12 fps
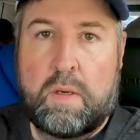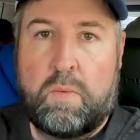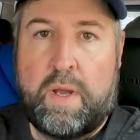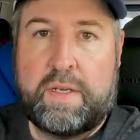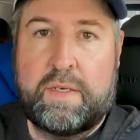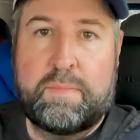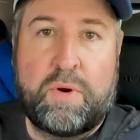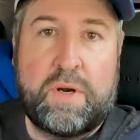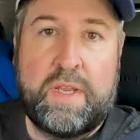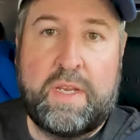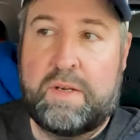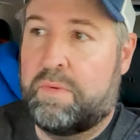Why, good
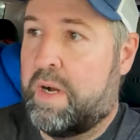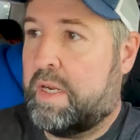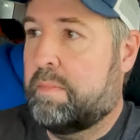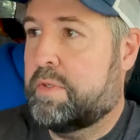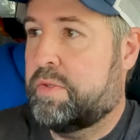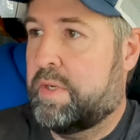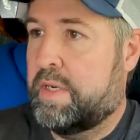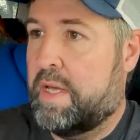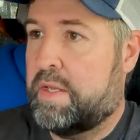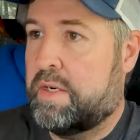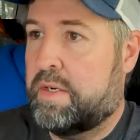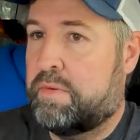morning. Welcome to
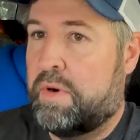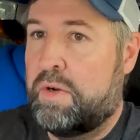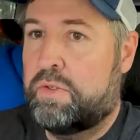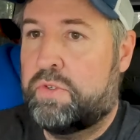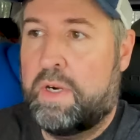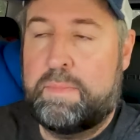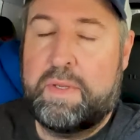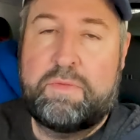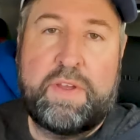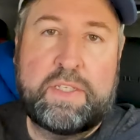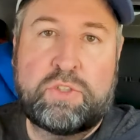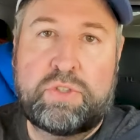another road trip
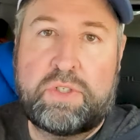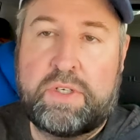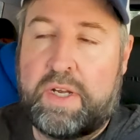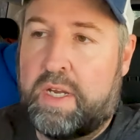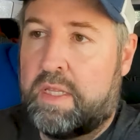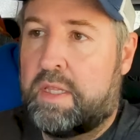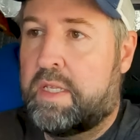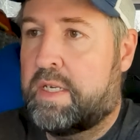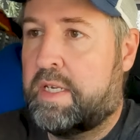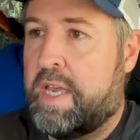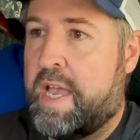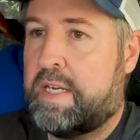adventure on
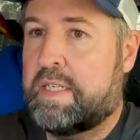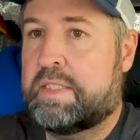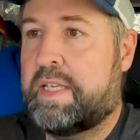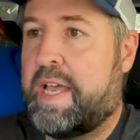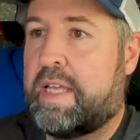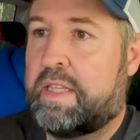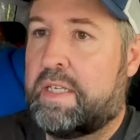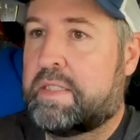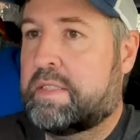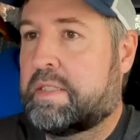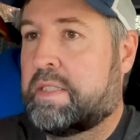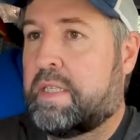the Cactus
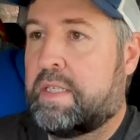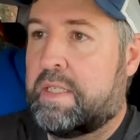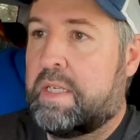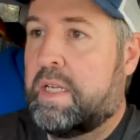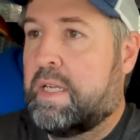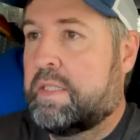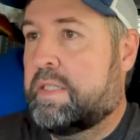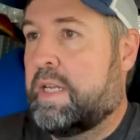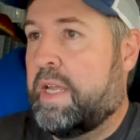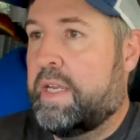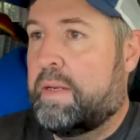Atlas. Today